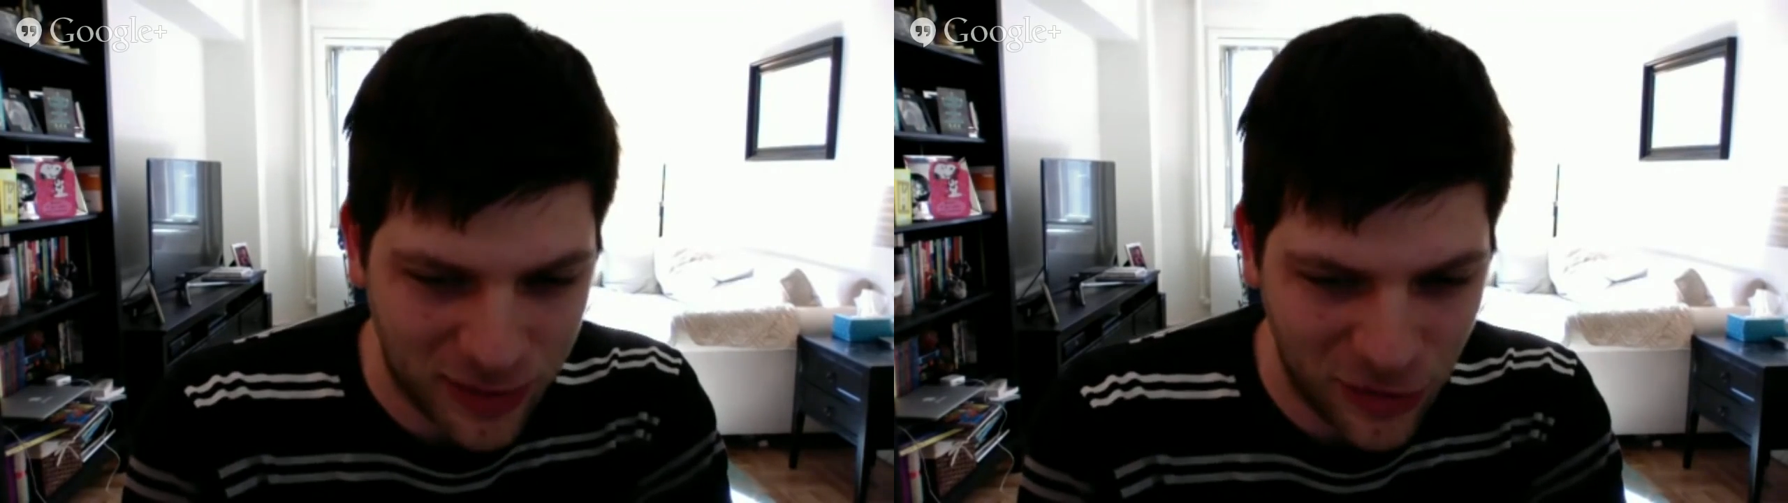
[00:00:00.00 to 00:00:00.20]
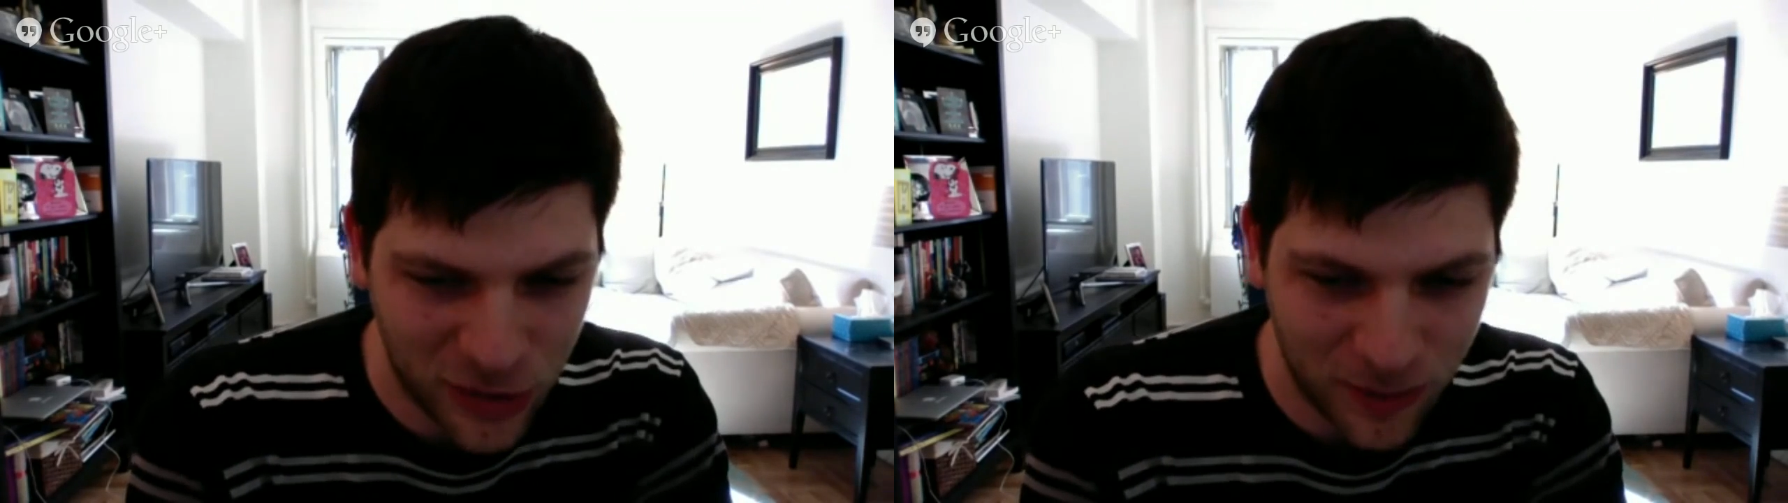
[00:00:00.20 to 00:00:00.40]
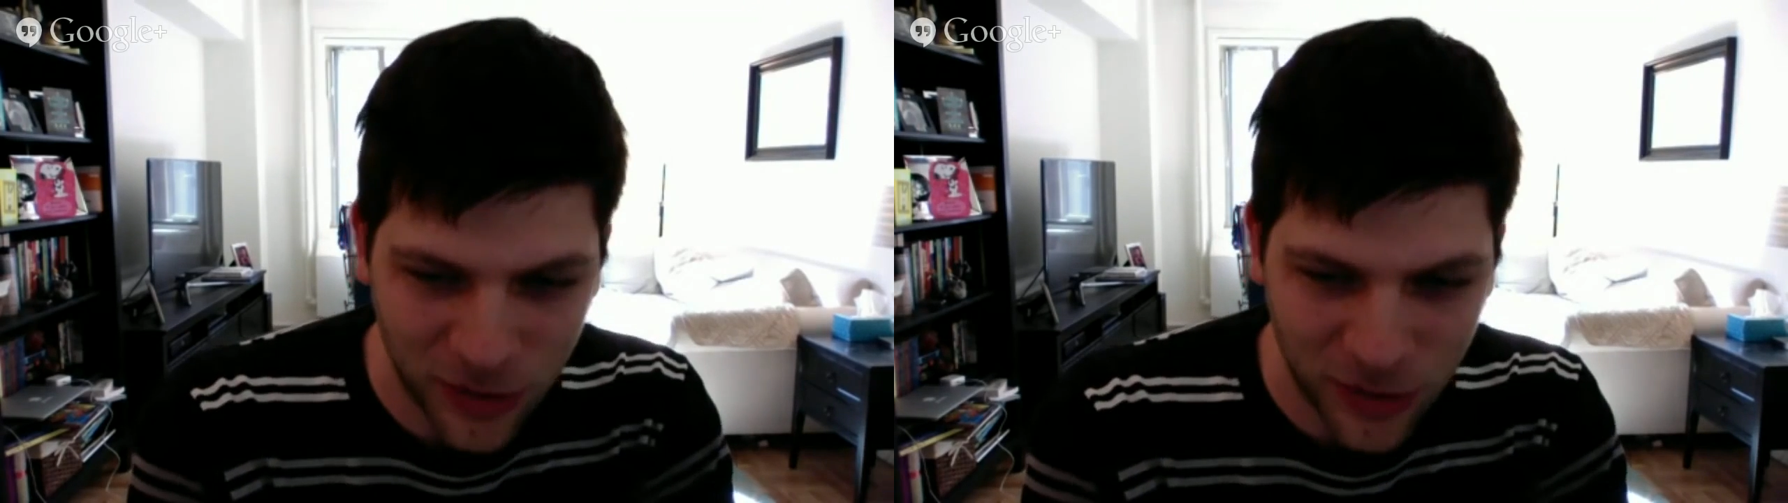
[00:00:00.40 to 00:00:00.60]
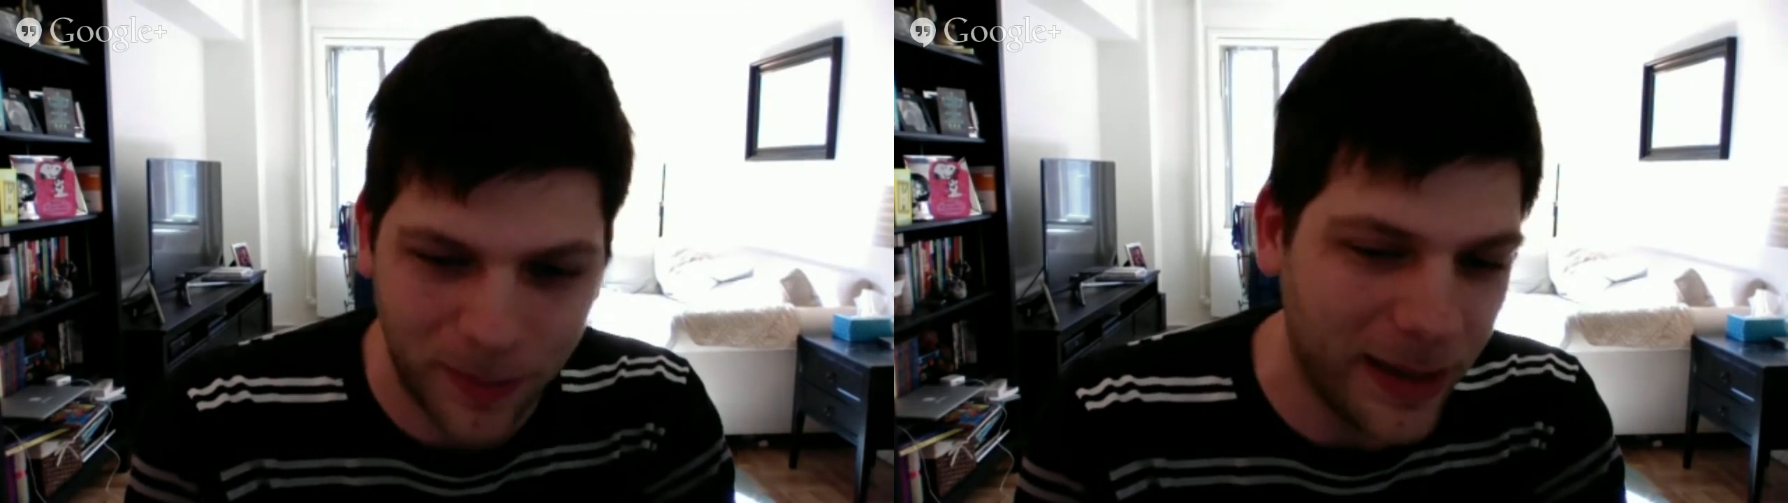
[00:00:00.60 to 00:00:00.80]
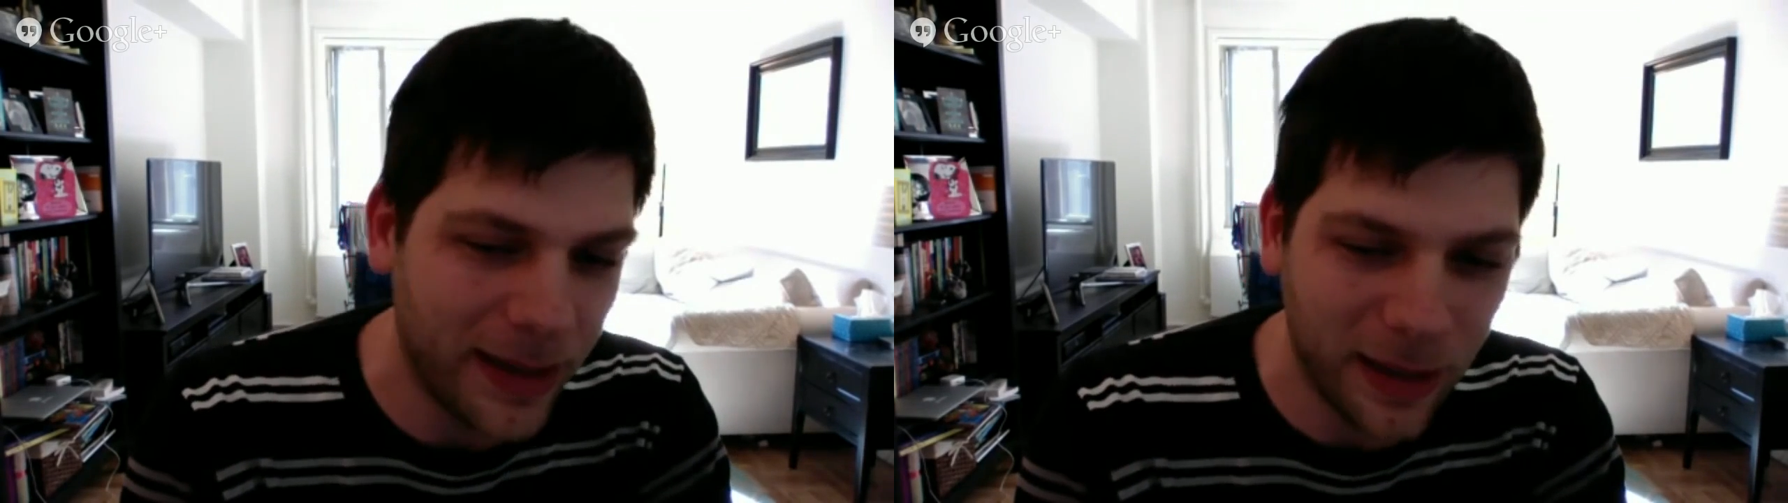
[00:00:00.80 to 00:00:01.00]
than
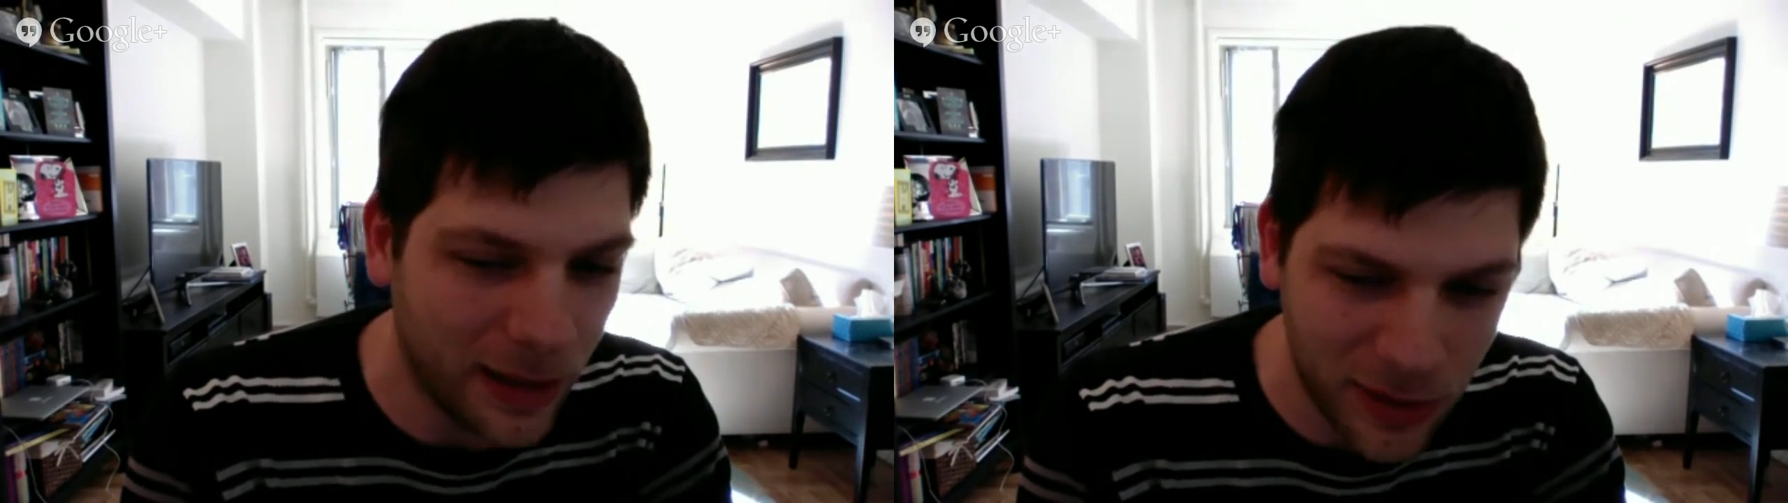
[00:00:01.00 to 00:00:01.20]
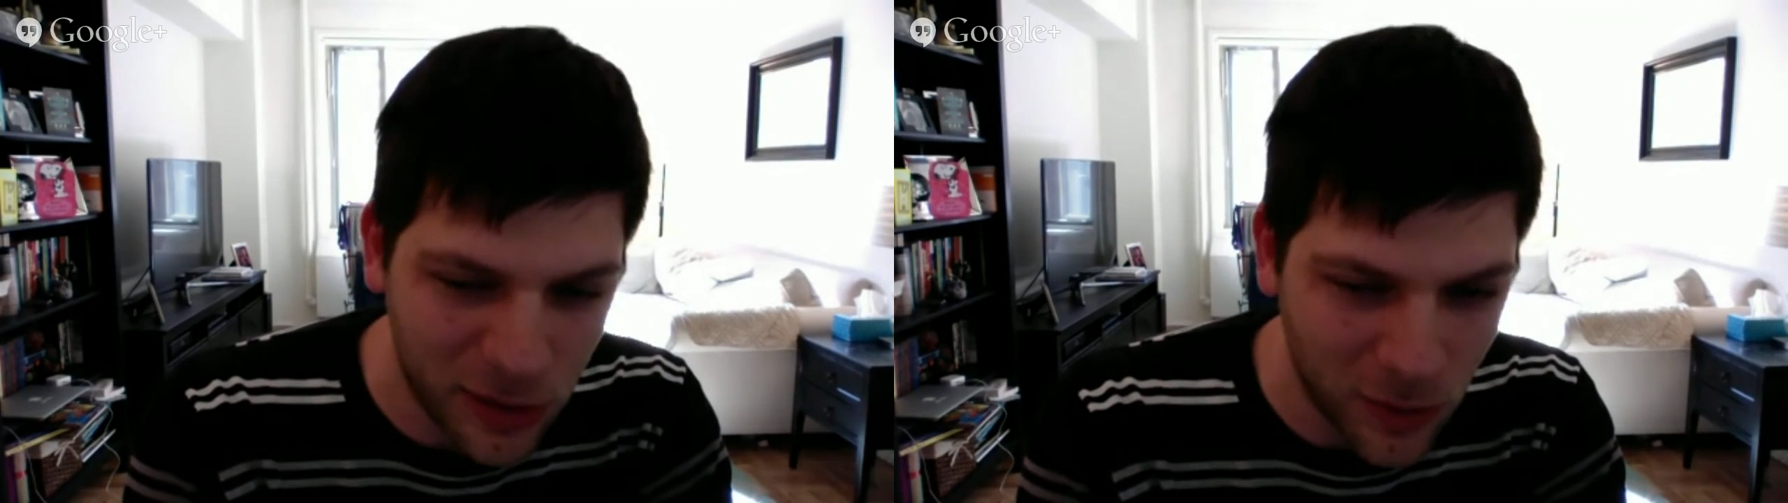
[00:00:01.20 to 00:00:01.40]
just making a